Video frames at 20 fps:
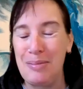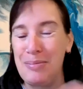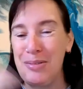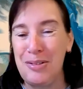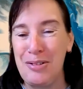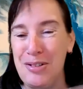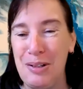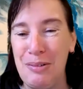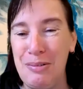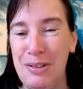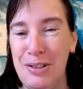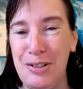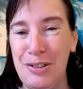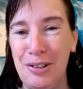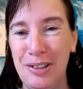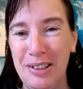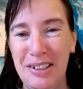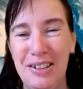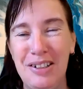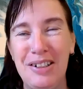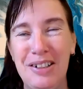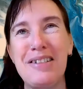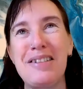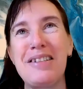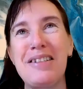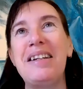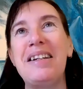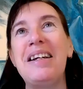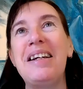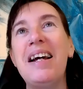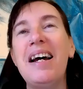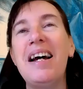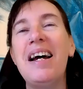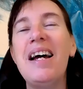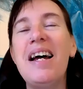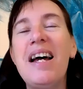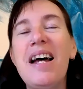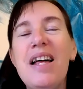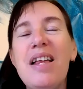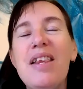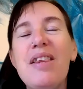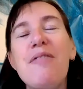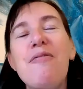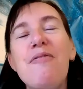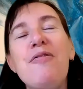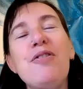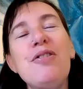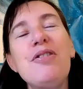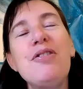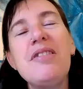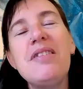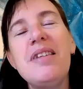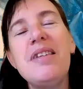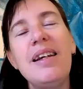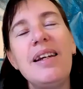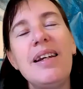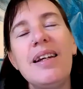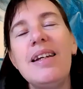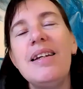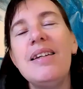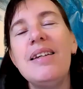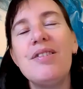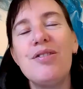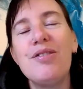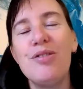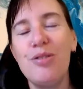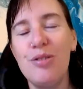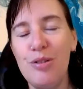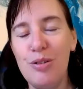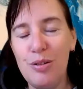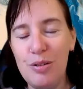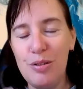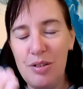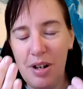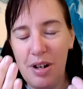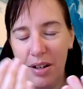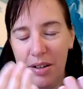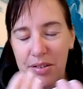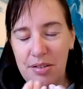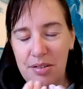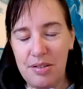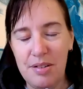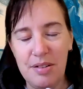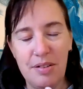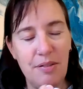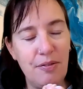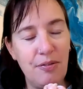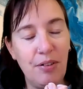I'm just so excited, you can see. The first thing is to just